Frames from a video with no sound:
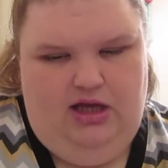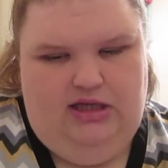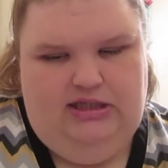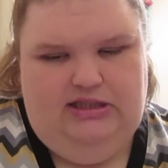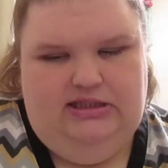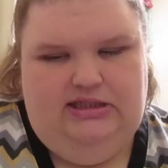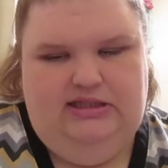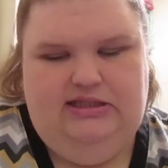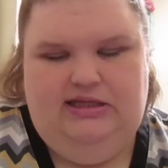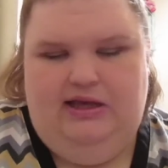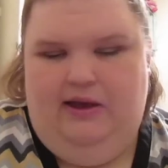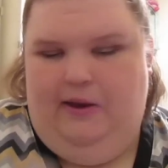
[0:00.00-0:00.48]

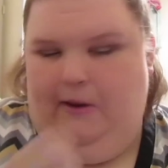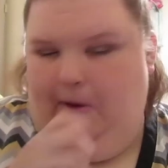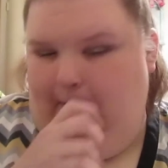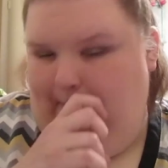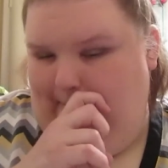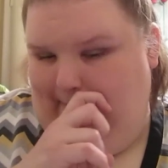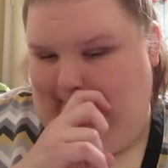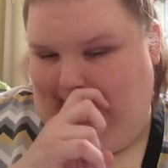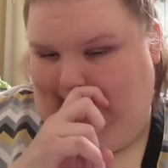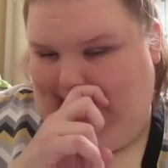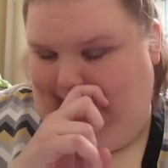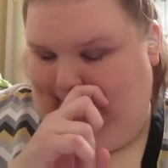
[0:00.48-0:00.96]

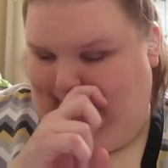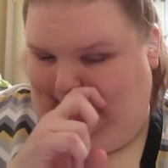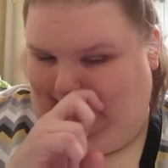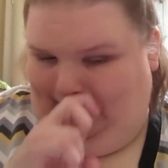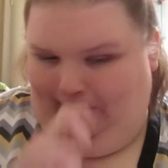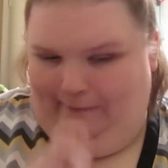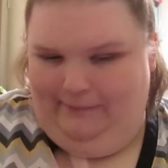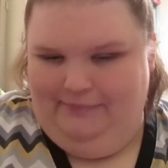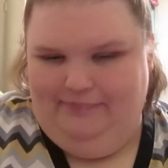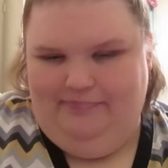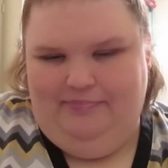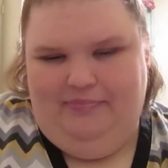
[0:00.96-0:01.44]
So
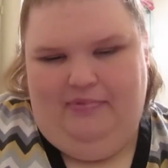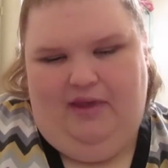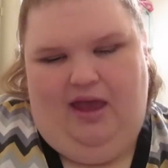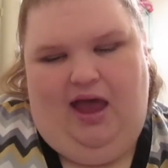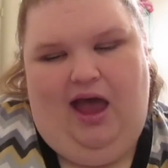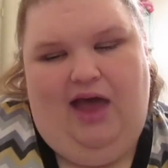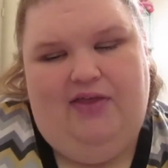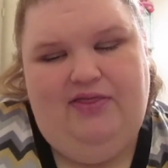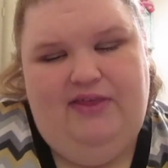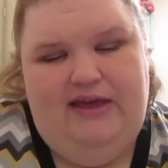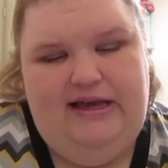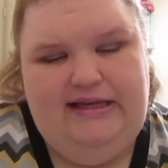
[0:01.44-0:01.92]

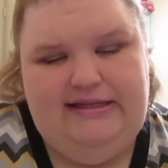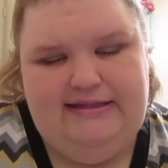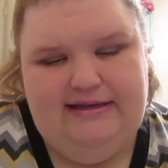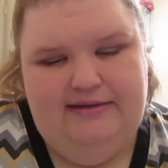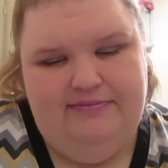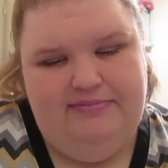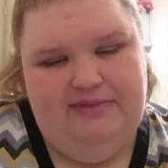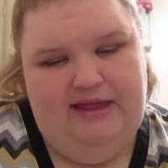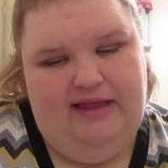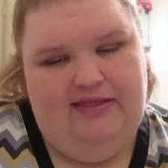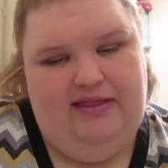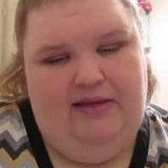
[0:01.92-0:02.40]
I think
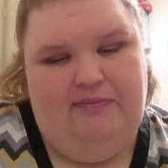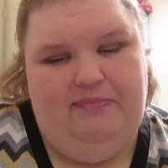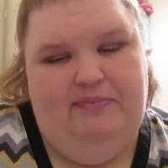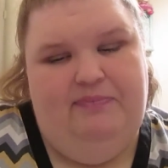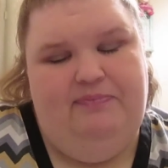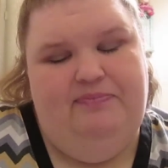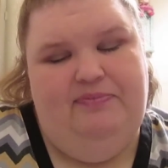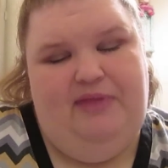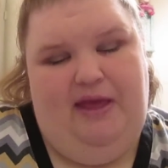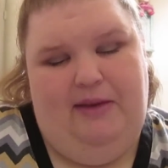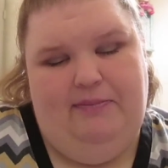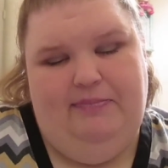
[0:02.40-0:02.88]
something
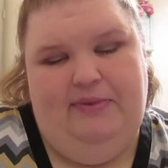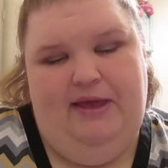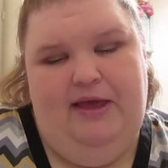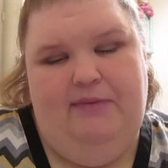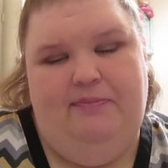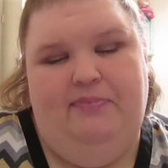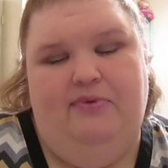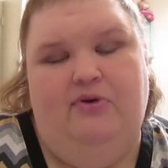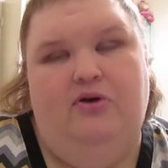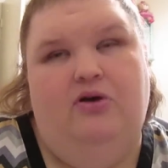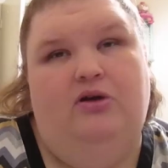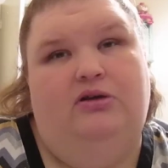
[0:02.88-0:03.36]
that
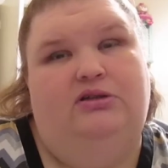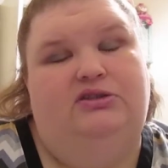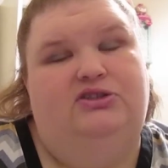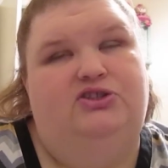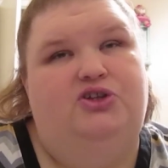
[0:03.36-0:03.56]
people